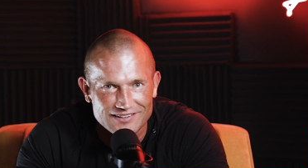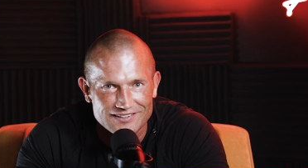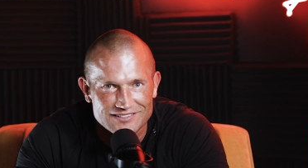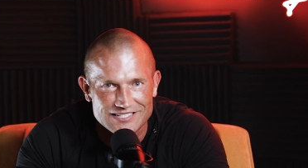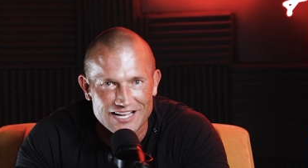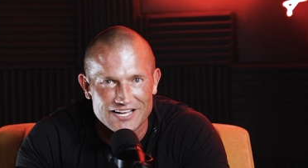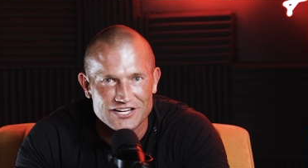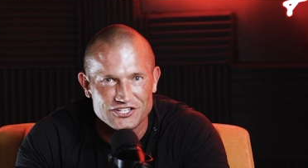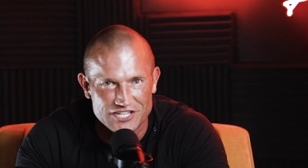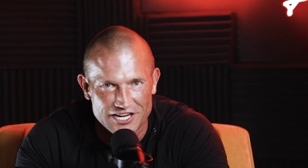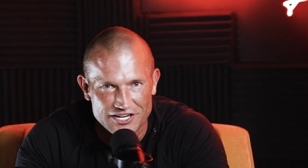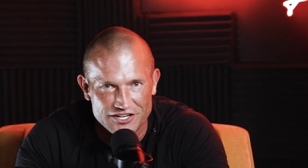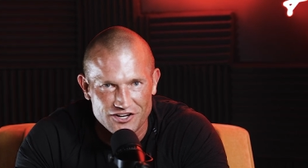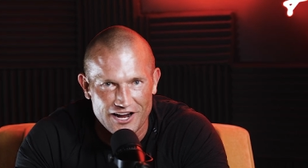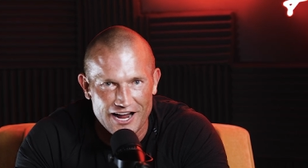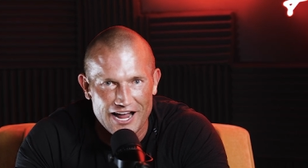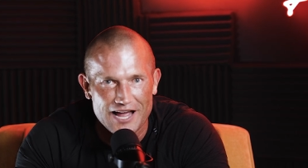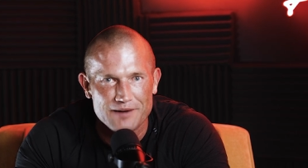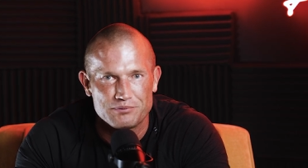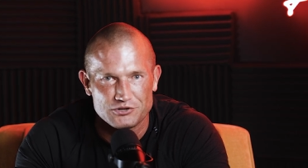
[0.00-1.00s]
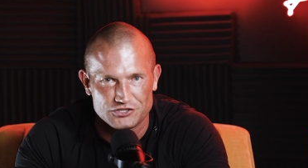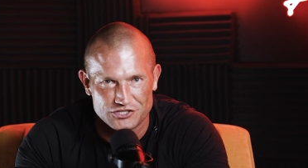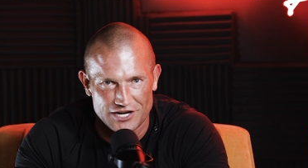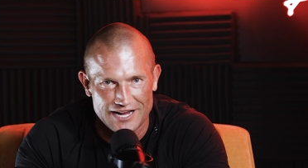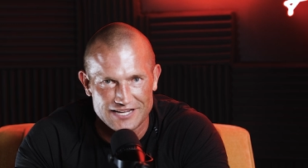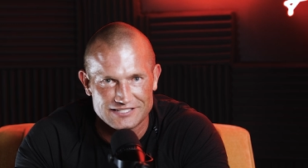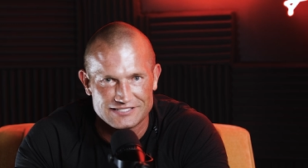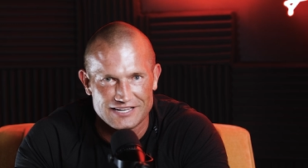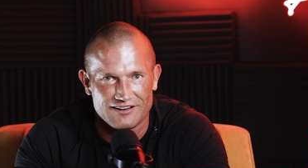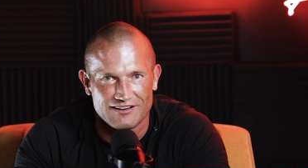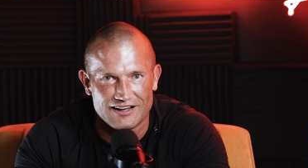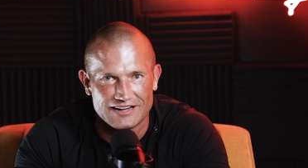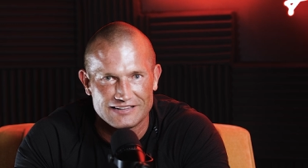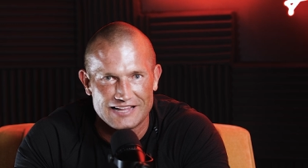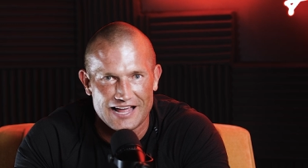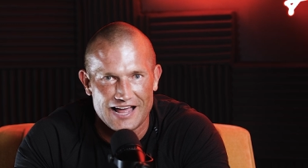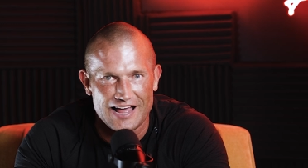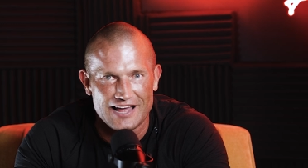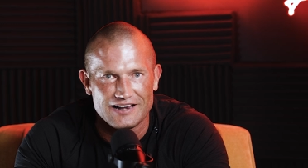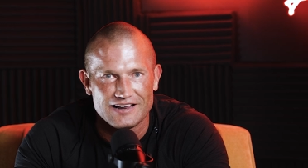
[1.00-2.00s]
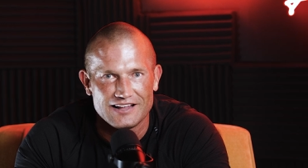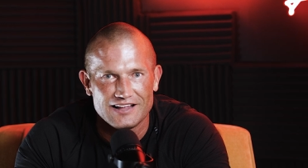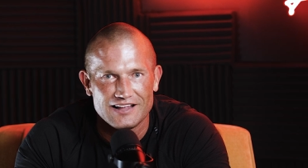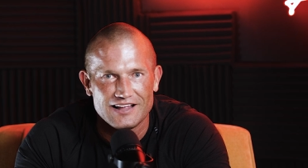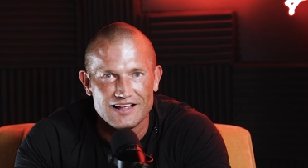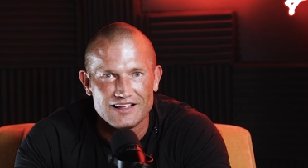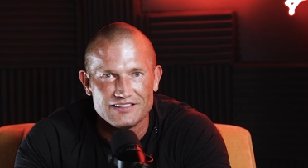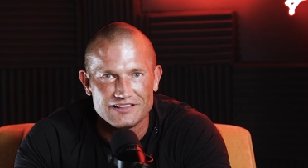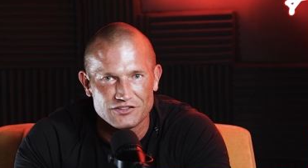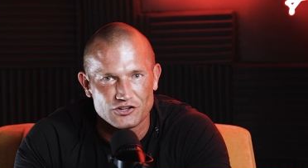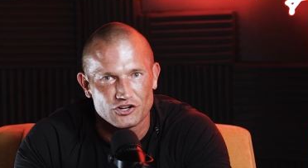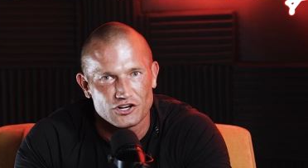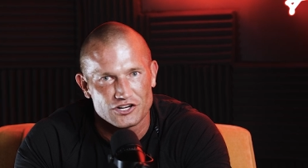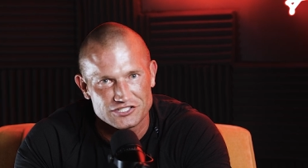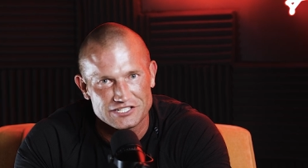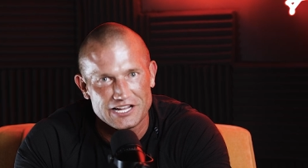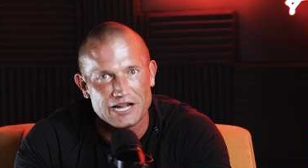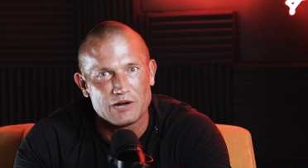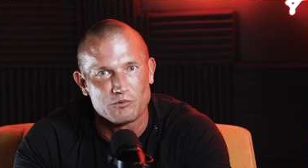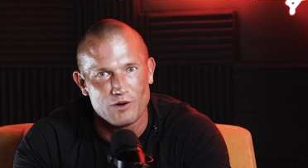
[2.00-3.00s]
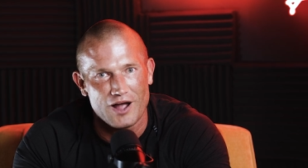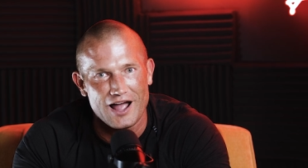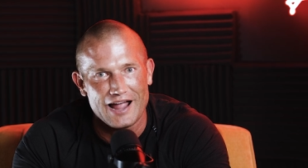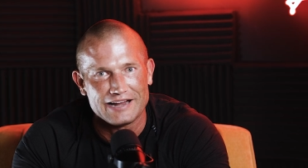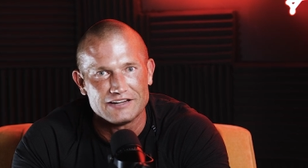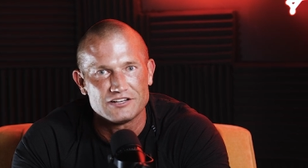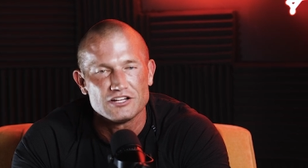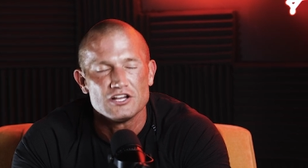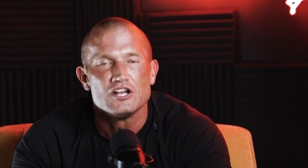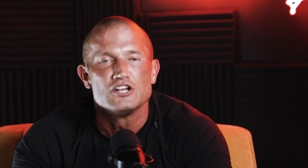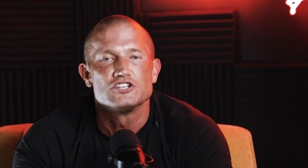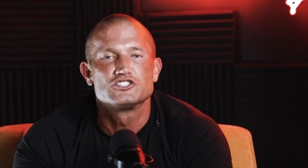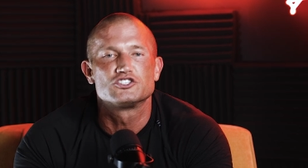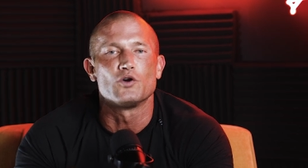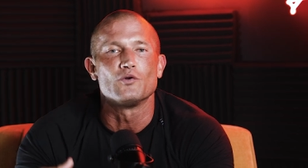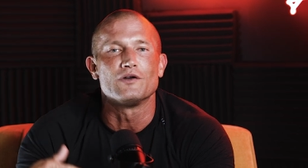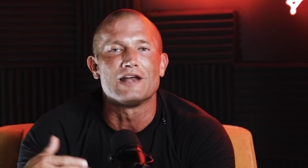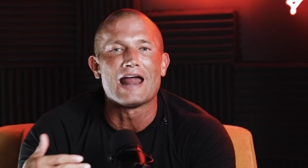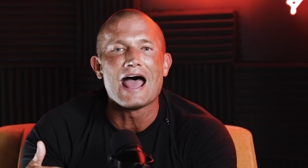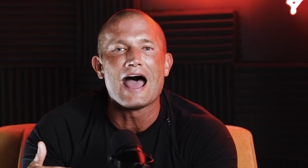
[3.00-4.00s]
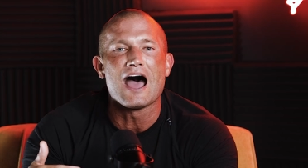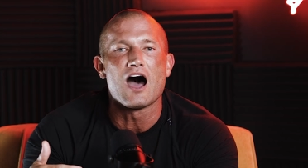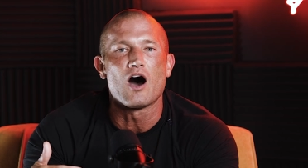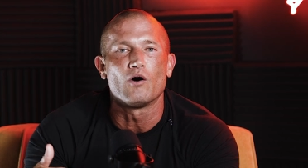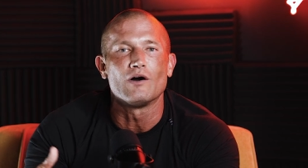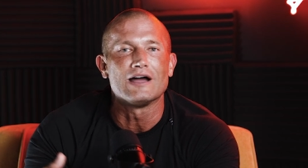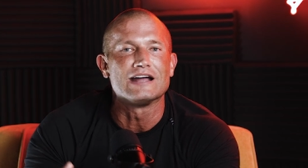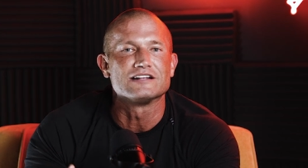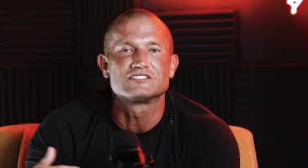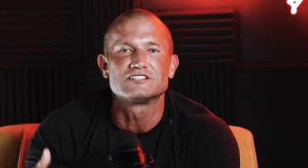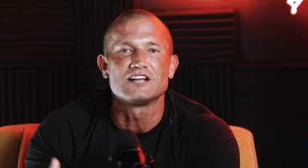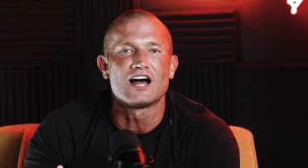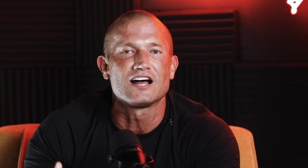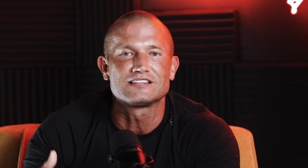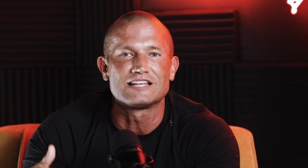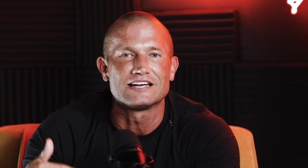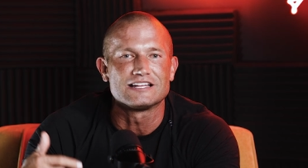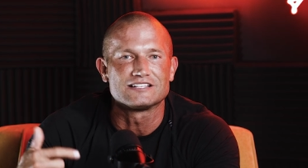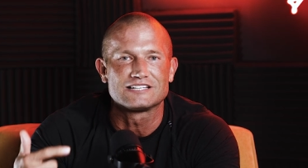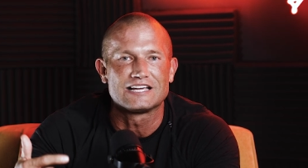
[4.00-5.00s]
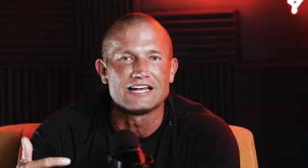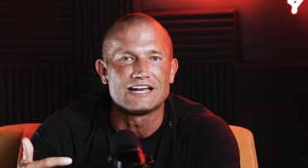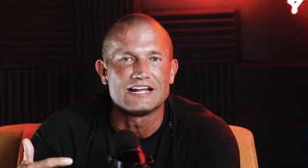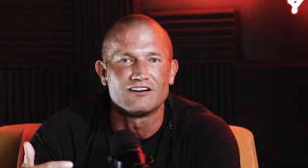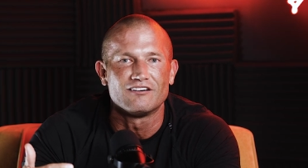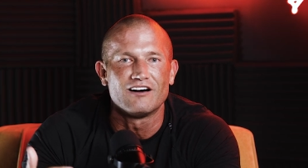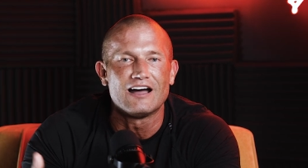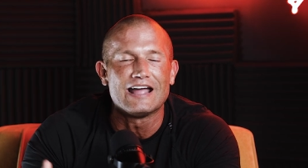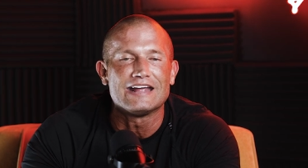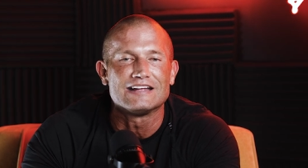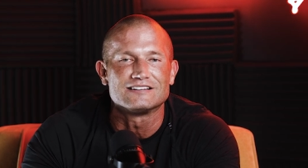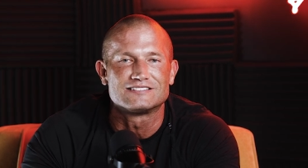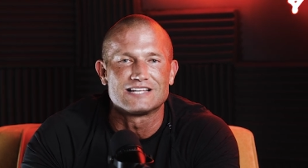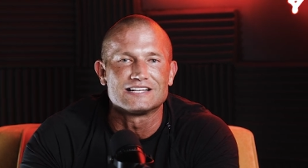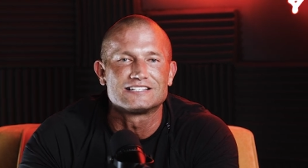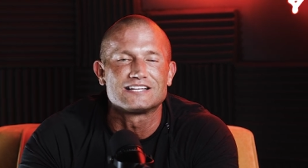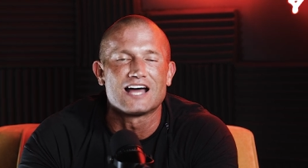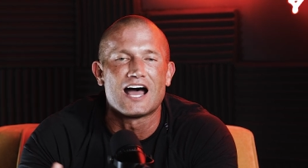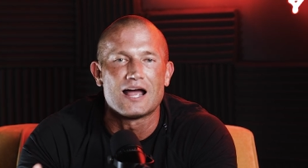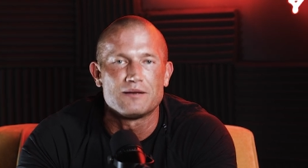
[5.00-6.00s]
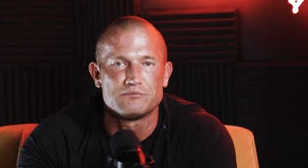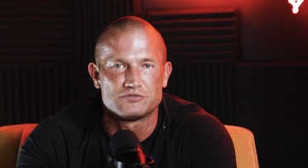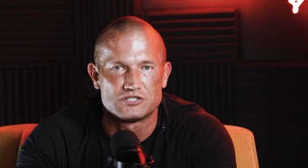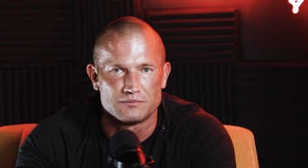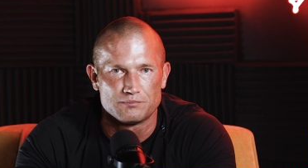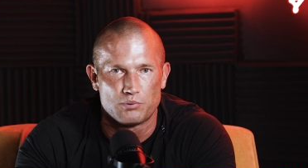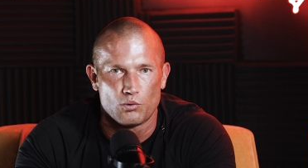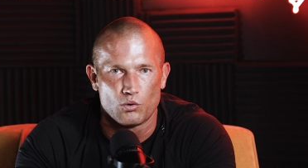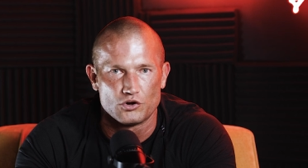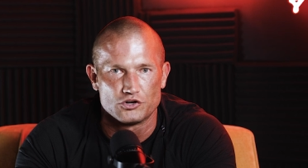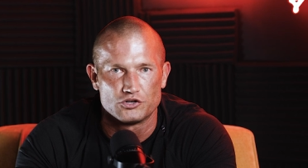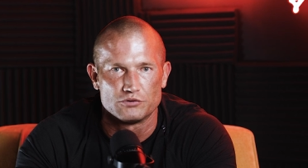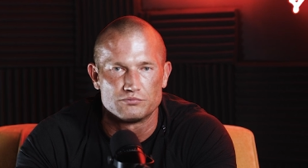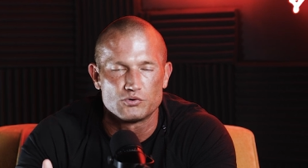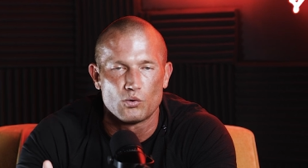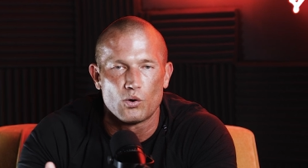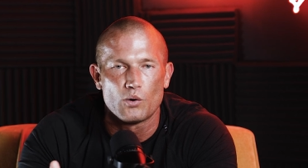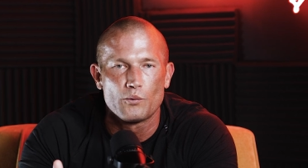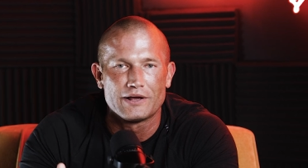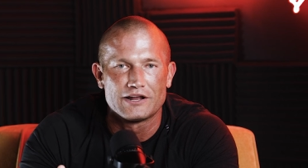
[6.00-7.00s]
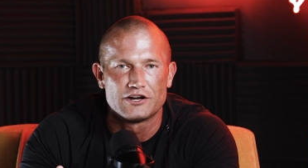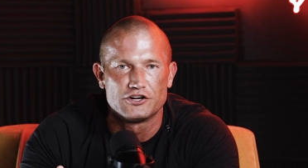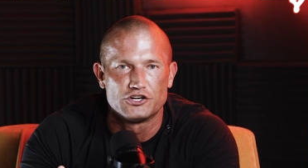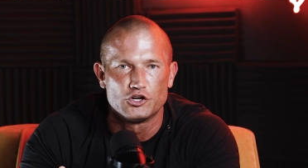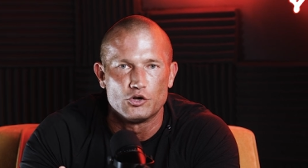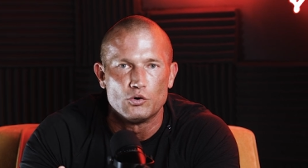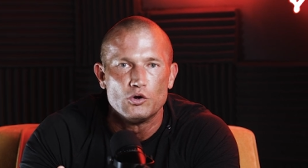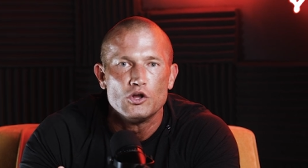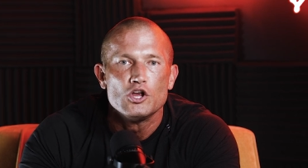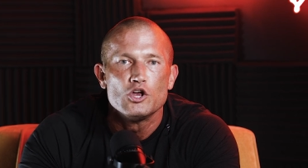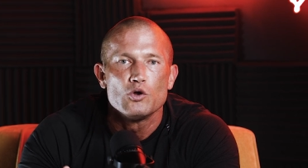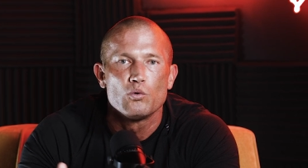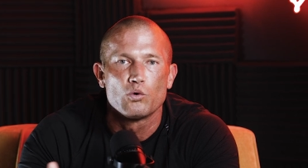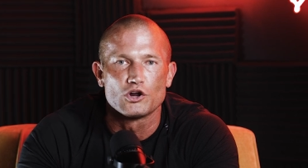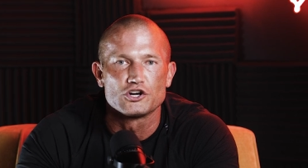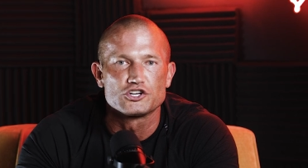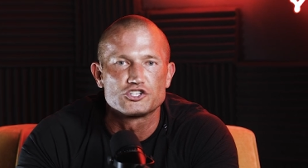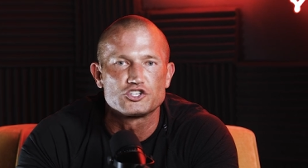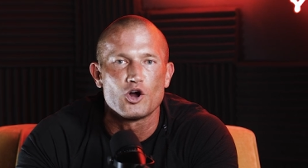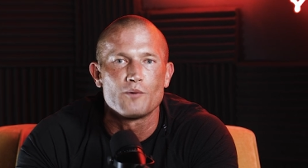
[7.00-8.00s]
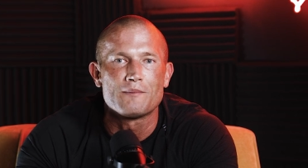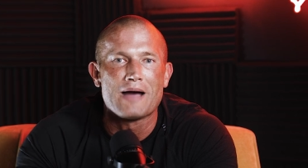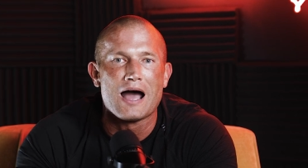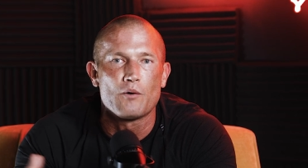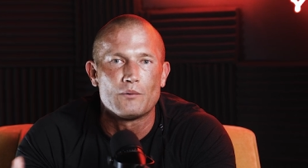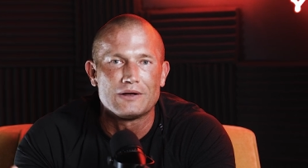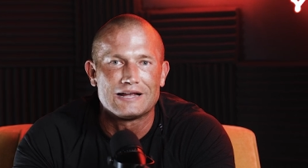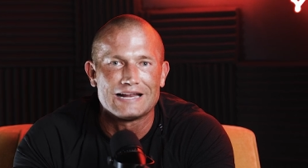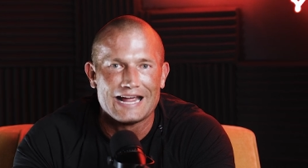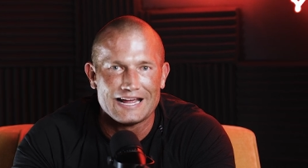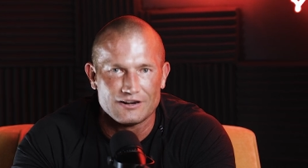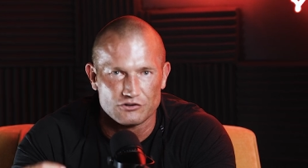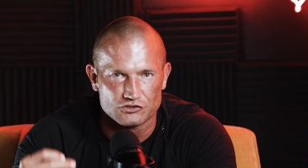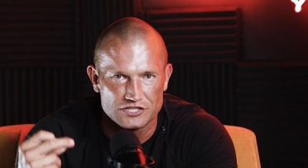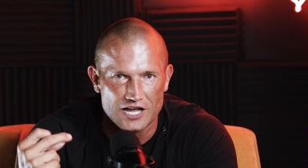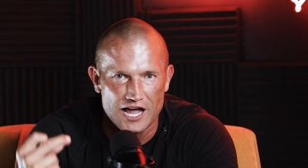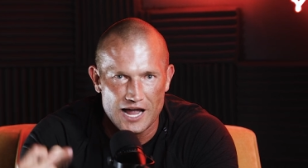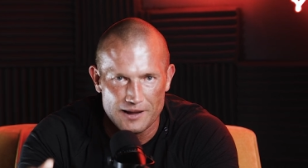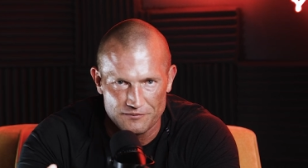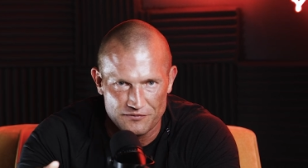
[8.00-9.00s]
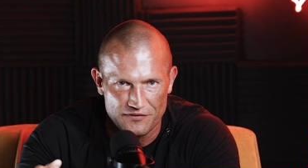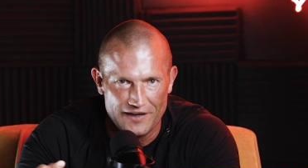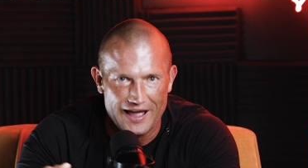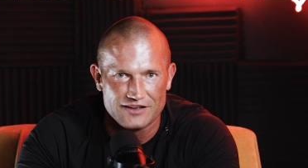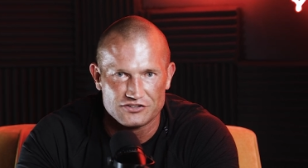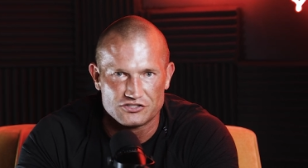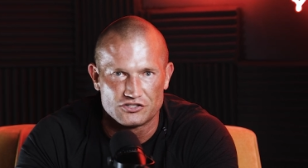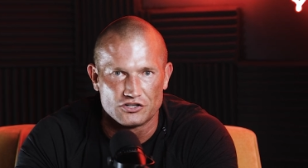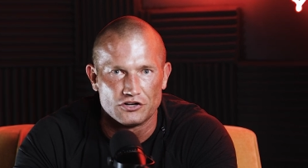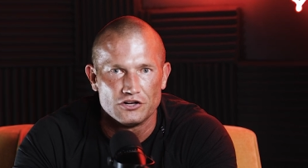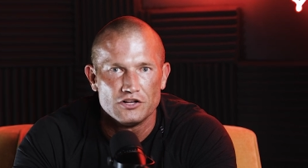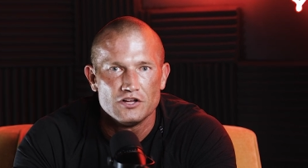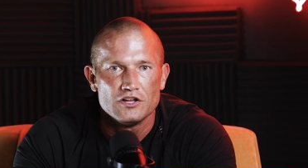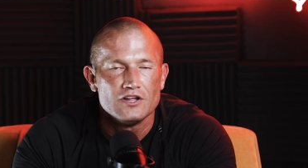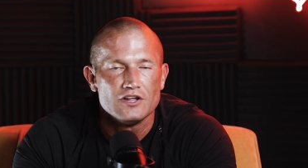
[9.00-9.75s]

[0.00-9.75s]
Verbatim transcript: See how you shake your hand, put your hands out like that? then they're going to say right. So now it's not that it's getting late, it's that time's important. So what are we going to do? We're going to show them how we can handle time faster.